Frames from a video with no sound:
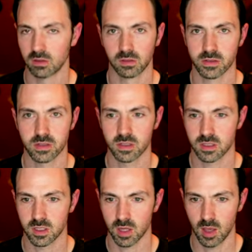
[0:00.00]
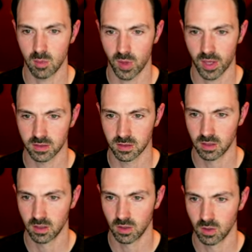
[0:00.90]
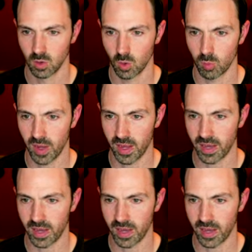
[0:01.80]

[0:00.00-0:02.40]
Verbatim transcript: because it just is in Game Pass. Or buy it.